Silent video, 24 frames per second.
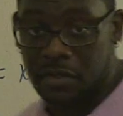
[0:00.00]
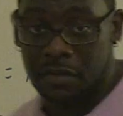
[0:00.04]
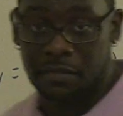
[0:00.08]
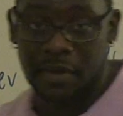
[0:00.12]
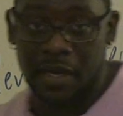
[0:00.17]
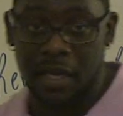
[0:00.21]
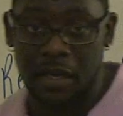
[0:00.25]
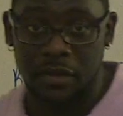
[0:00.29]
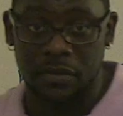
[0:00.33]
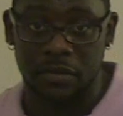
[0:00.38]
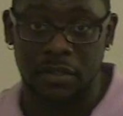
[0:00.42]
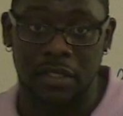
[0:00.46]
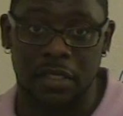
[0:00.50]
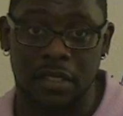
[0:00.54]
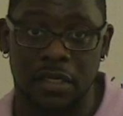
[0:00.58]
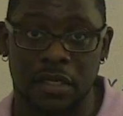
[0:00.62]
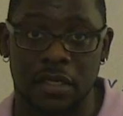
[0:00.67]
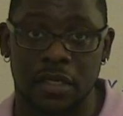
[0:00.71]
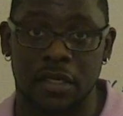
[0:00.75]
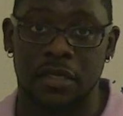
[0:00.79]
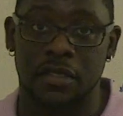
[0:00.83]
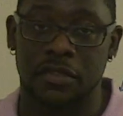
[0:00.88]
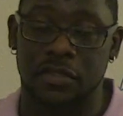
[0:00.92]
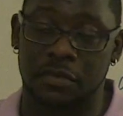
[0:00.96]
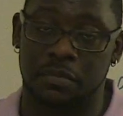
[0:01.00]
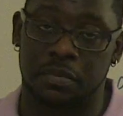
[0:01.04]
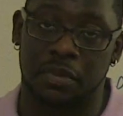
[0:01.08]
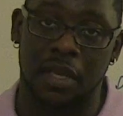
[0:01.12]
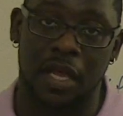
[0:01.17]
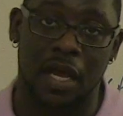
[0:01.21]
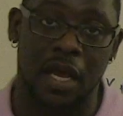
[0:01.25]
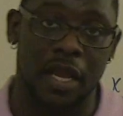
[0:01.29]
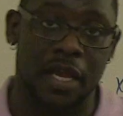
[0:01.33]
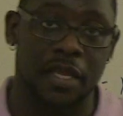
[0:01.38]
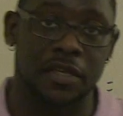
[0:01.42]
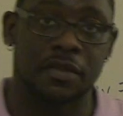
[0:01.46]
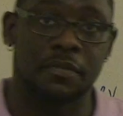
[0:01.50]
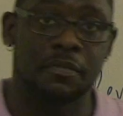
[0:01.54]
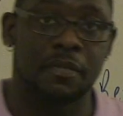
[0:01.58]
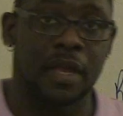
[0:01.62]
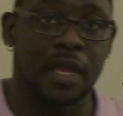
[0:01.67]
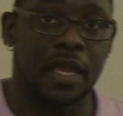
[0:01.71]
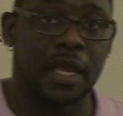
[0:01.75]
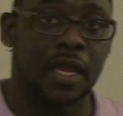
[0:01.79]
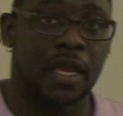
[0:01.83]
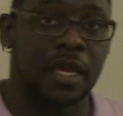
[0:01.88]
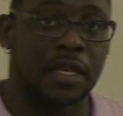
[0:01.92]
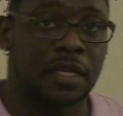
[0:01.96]
about supply and
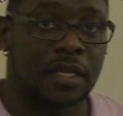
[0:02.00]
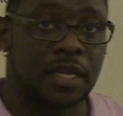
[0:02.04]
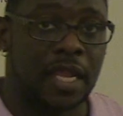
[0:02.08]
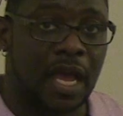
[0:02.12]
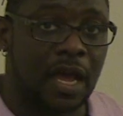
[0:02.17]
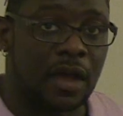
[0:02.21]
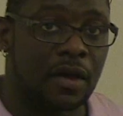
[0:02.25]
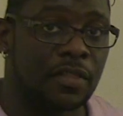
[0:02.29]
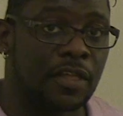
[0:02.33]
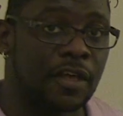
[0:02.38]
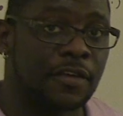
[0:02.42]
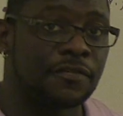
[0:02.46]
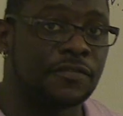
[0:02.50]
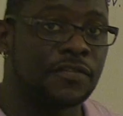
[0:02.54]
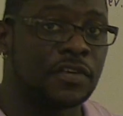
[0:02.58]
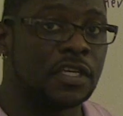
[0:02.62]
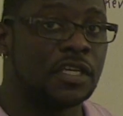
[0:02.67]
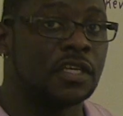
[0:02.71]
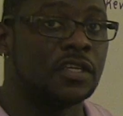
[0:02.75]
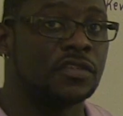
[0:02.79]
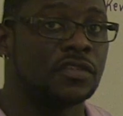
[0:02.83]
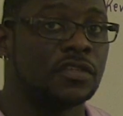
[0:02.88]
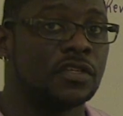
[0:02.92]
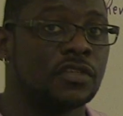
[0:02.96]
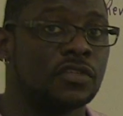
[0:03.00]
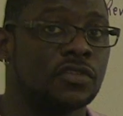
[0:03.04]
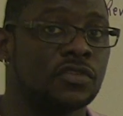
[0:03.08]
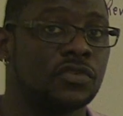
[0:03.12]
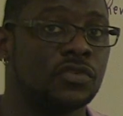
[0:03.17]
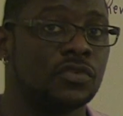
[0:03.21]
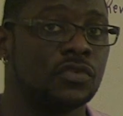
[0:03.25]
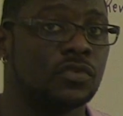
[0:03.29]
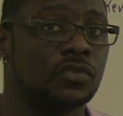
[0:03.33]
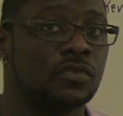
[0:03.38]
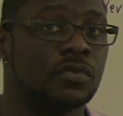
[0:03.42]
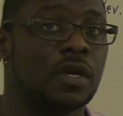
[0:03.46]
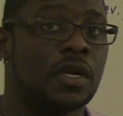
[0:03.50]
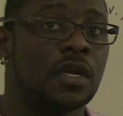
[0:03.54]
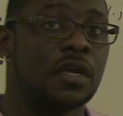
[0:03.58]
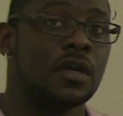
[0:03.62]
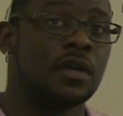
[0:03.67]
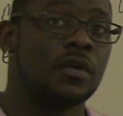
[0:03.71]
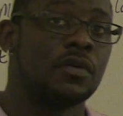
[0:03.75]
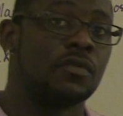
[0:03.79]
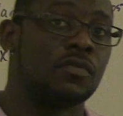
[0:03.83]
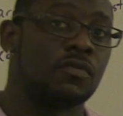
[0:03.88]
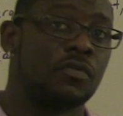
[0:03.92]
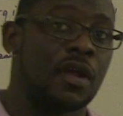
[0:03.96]
demand and how that feeds into
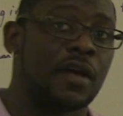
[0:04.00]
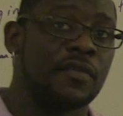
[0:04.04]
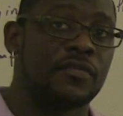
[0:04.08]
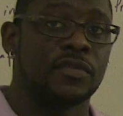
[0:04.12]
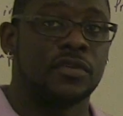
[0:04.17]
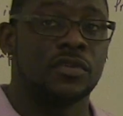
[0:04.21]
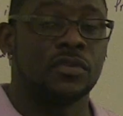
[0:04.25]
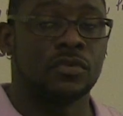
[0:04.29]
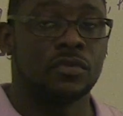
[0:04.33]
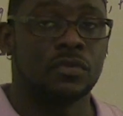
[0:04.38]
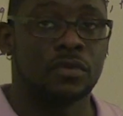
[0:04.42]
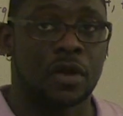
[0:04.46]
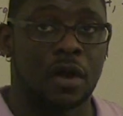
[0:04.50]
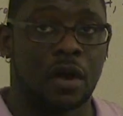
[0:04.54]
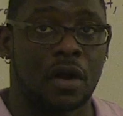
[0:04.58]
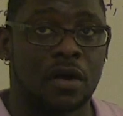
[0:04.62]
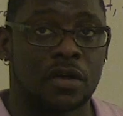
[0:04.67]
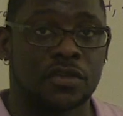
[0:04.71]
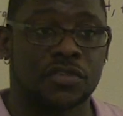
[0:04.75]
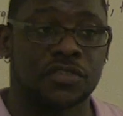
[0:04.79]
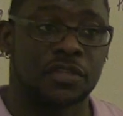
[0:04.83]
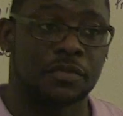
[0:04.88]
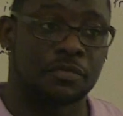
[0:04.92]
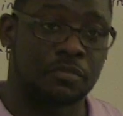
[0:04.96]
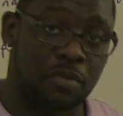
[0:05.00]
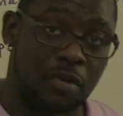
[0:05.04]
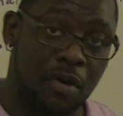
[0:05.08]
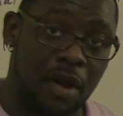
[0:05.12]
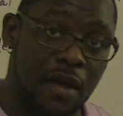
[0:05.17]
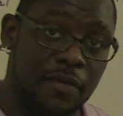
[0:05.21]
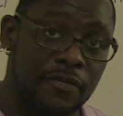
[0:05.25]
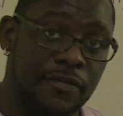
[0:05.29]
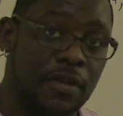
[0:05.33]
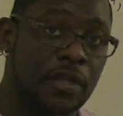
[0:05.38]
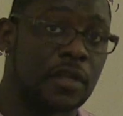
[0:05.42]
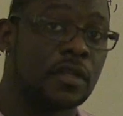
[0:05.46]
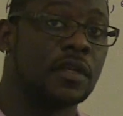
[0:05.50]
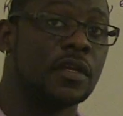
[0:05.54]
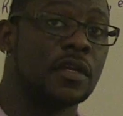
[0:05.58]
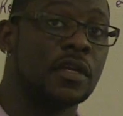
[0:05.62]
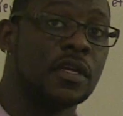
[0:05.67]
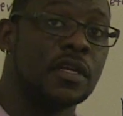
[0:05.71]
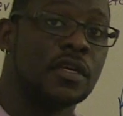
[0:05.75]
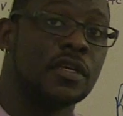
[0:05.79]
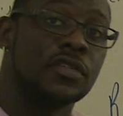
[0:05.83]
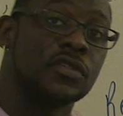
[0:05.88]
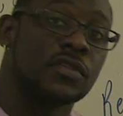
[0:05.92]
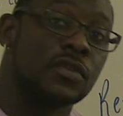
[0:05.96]
revenue, cost, and profit.
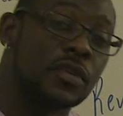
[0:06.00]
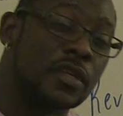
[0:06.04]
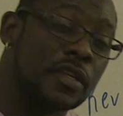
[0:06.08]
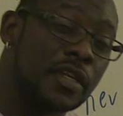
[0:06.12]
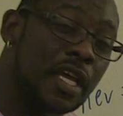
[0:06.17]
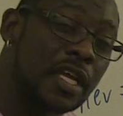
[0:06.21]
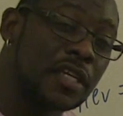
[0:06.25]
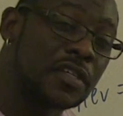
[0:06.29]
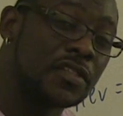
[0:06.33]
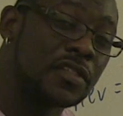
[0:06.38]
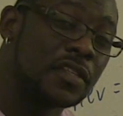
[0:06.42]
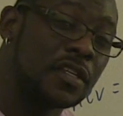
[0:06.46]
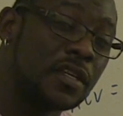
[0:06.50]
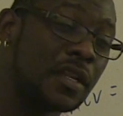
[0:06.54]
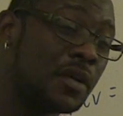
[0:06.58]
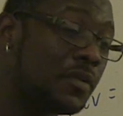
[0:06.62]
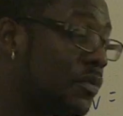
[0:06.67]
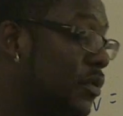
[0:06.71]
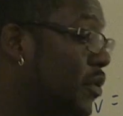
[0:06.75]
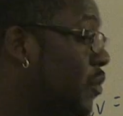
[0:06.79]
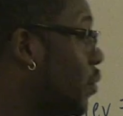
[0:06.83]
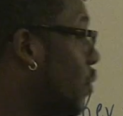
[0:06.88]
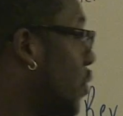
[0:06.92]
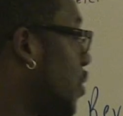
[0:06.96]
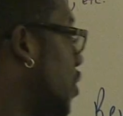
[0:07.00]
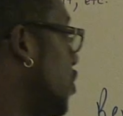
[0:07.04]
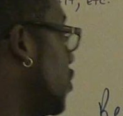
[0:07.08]
So the next thing that we want to